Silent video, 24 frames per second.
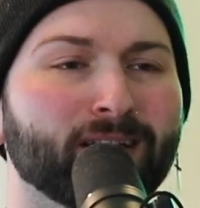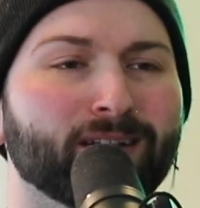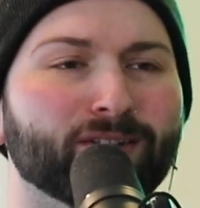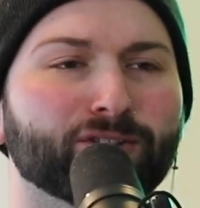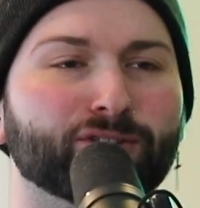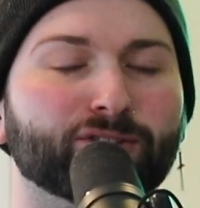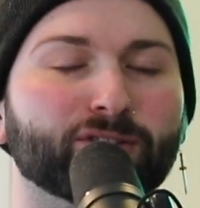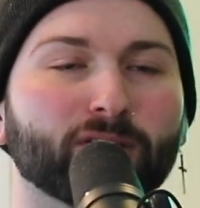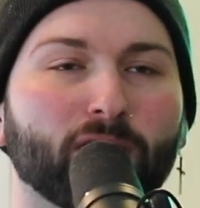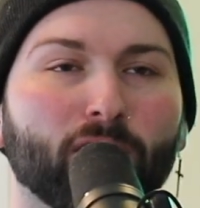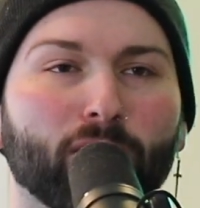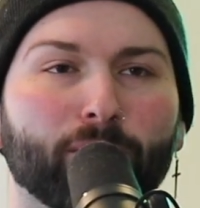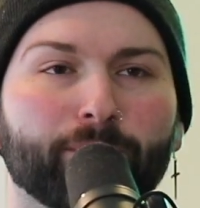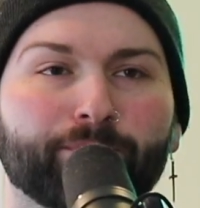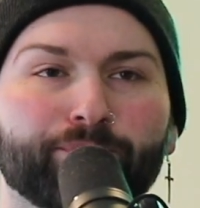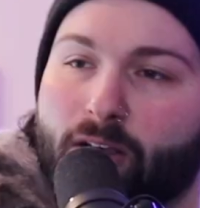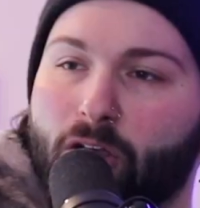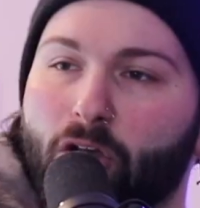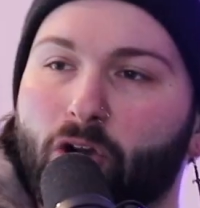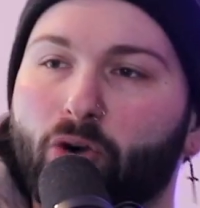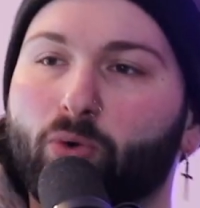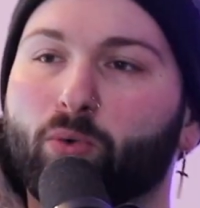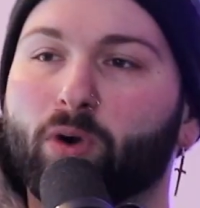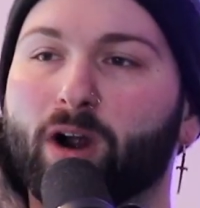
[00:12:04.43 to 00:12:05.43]
So
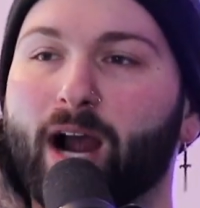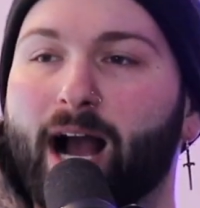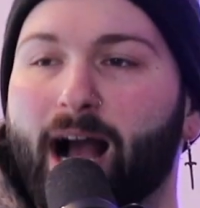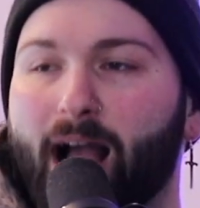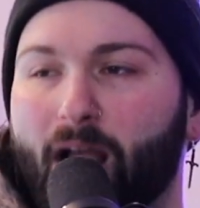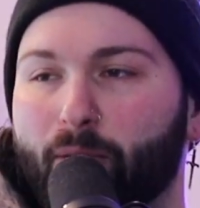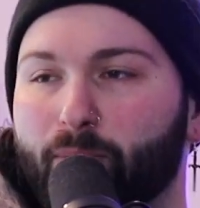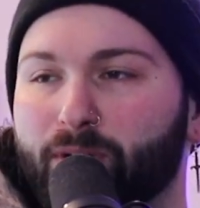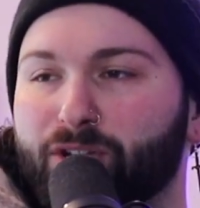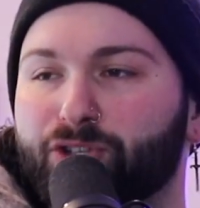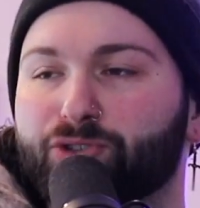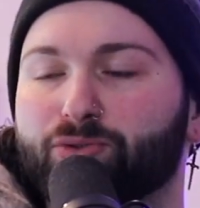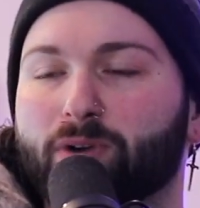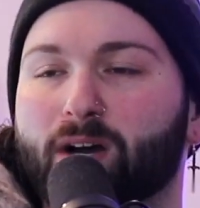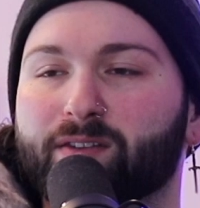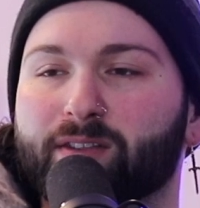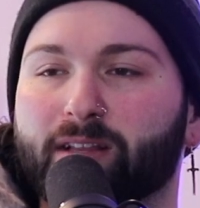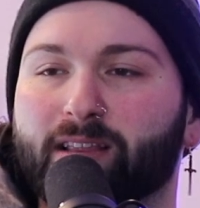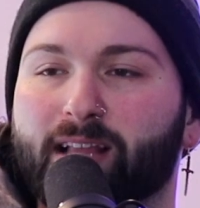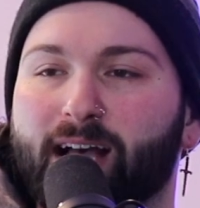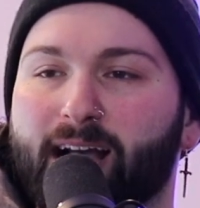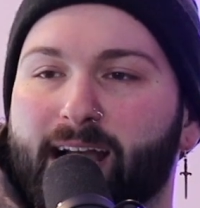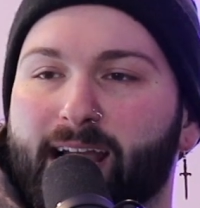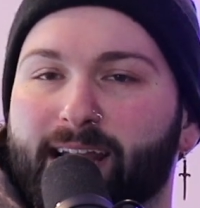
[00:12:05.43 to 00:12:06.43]
where I would draw
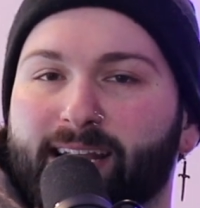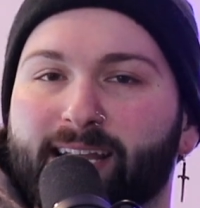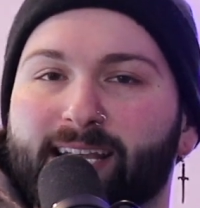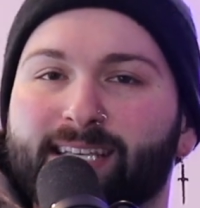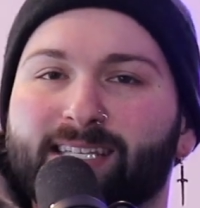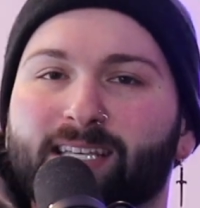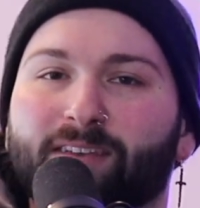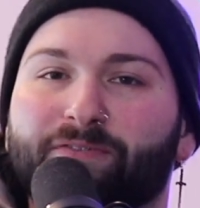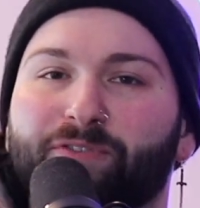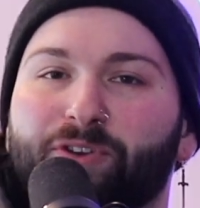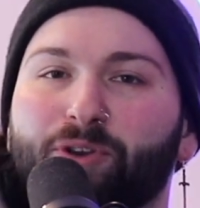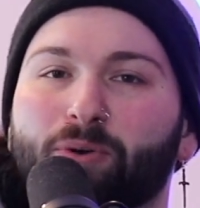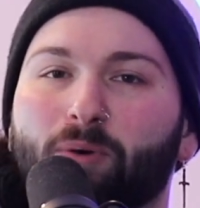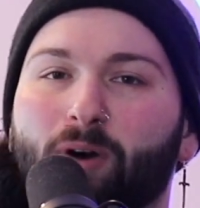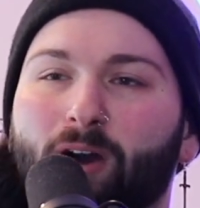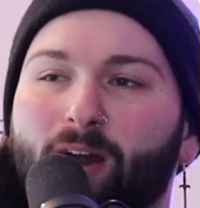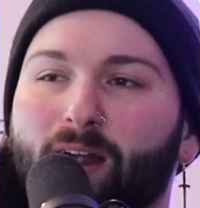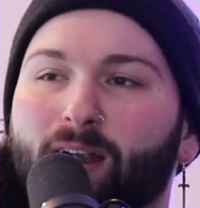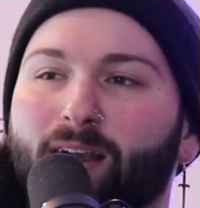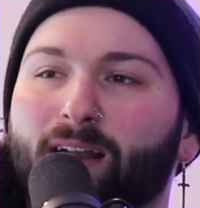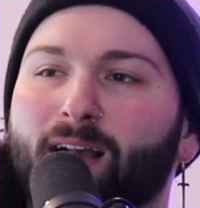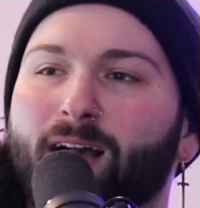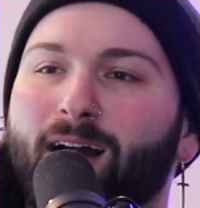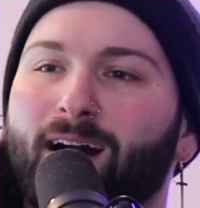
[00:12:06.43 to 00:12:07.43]
the line is if you
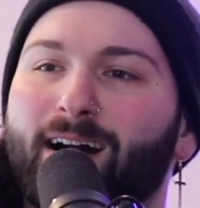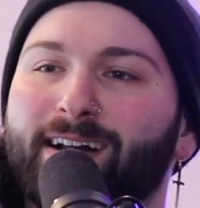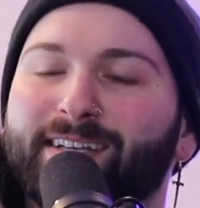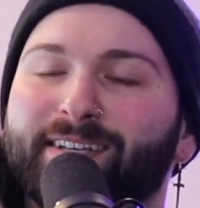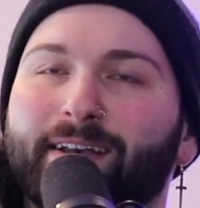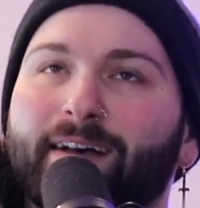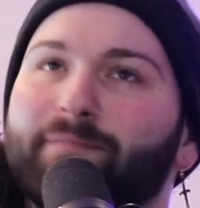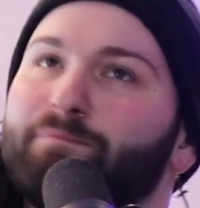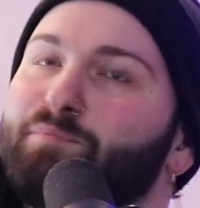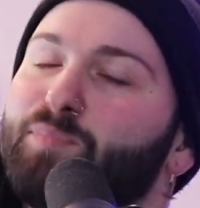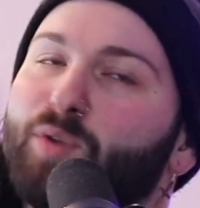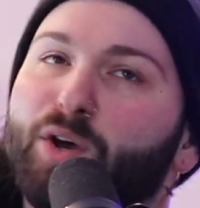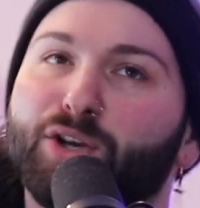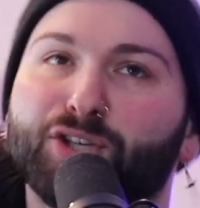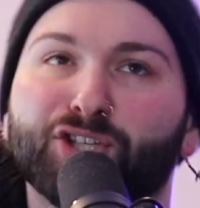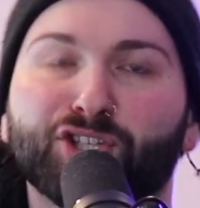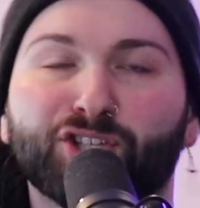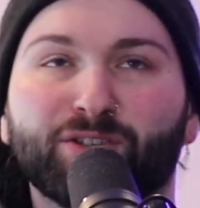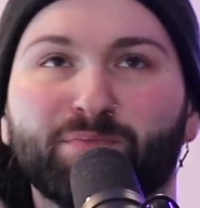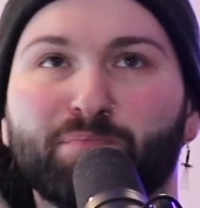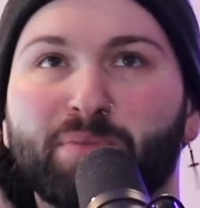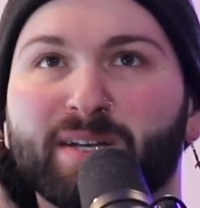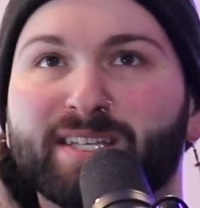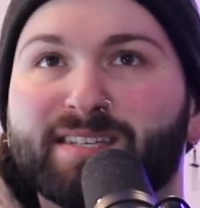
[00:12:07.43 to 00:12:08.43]
are
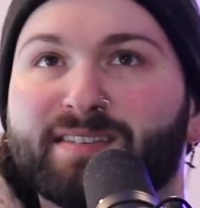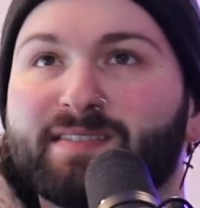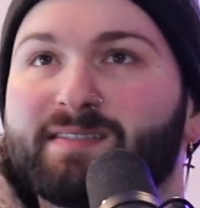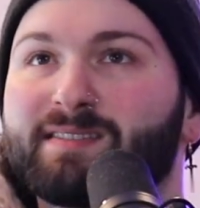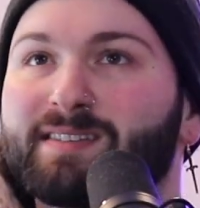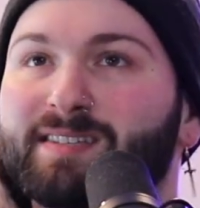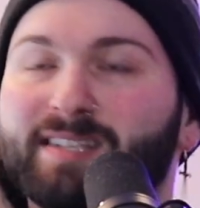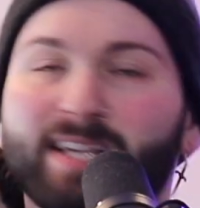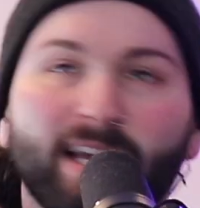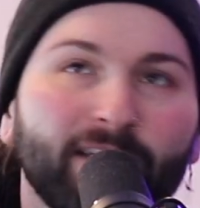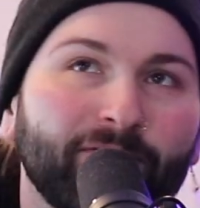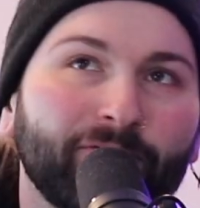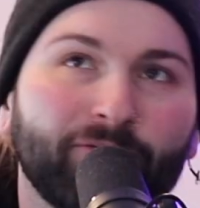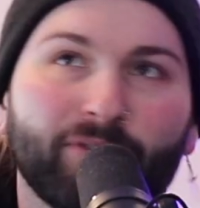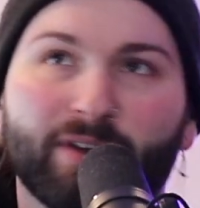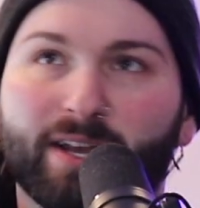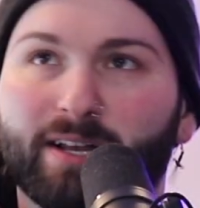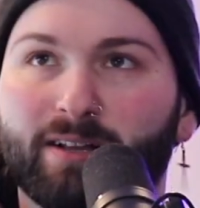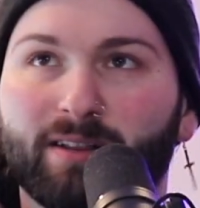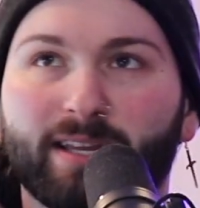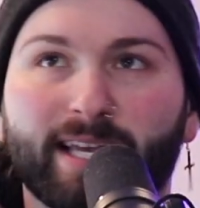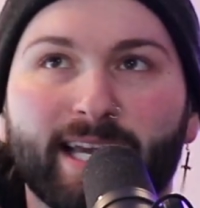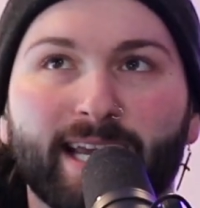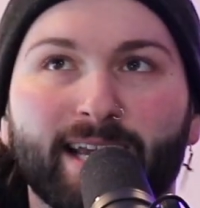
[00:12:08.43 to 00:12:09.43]

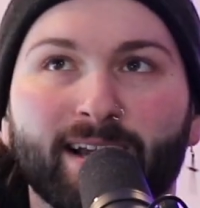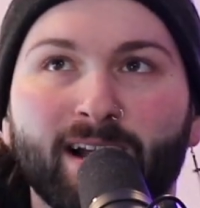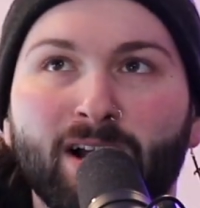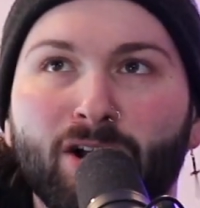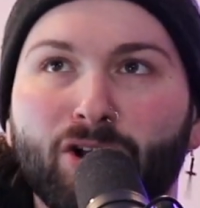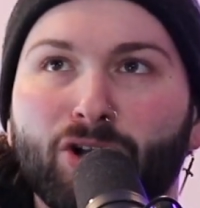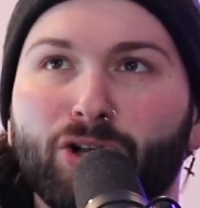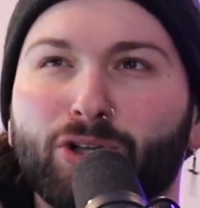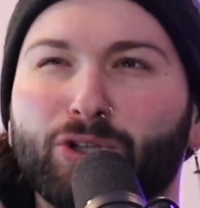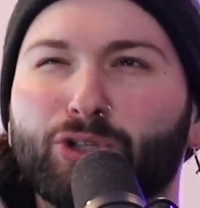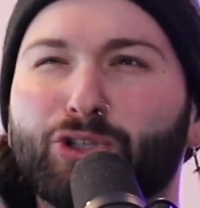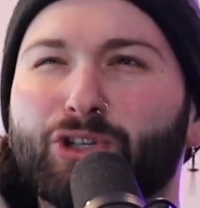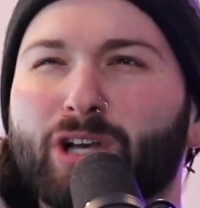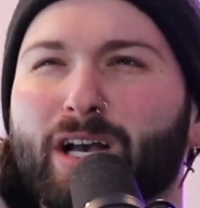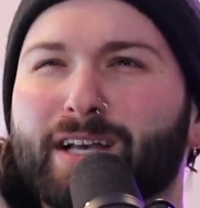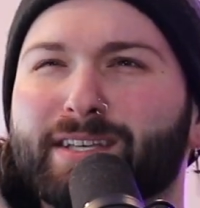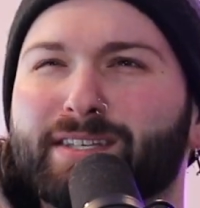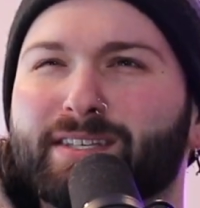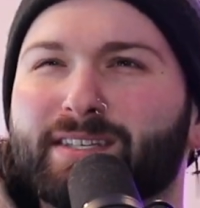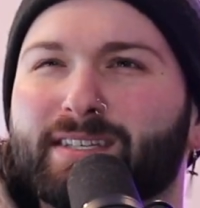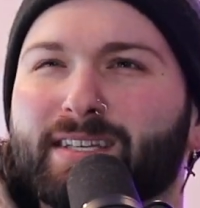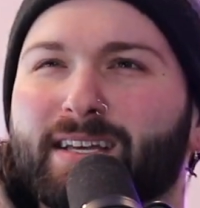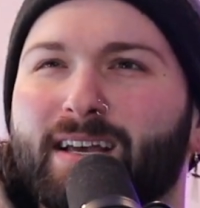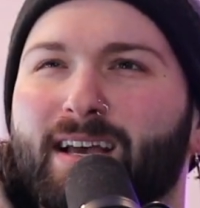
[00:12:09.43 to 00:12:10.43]
specifically
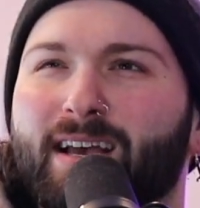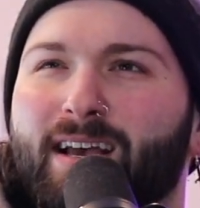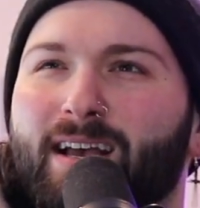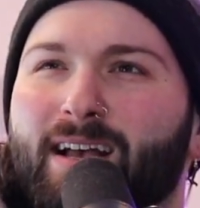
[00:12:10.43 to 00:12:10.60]
just,